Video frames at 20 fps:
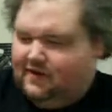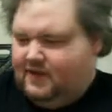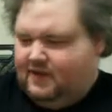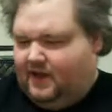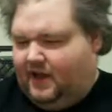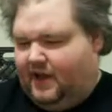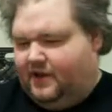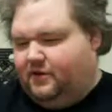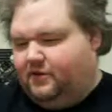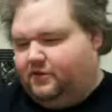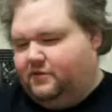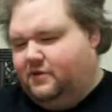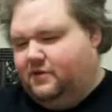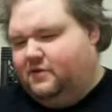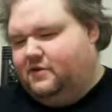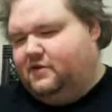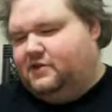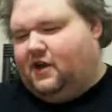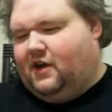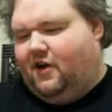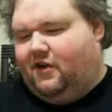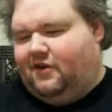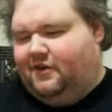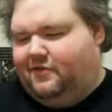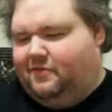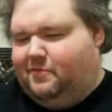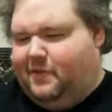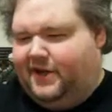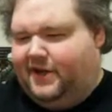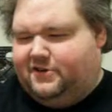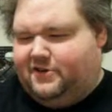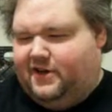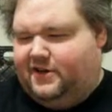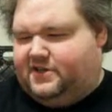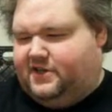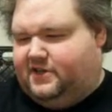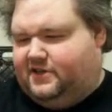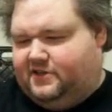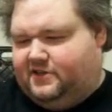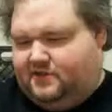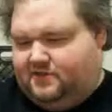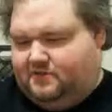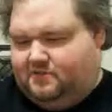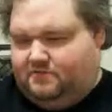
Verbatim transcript: I don't lose all of my treasures.